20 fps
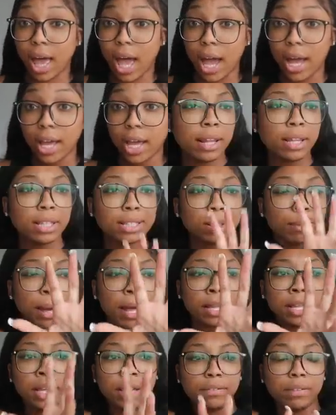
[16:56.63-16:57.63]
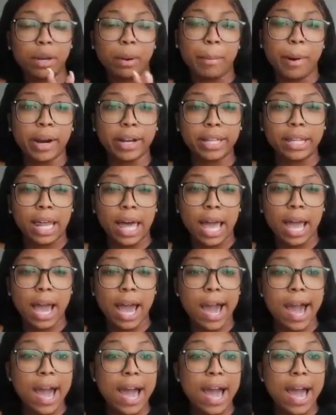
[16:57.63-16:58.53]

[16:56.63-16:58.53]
lot. I look to my left in the parking lot.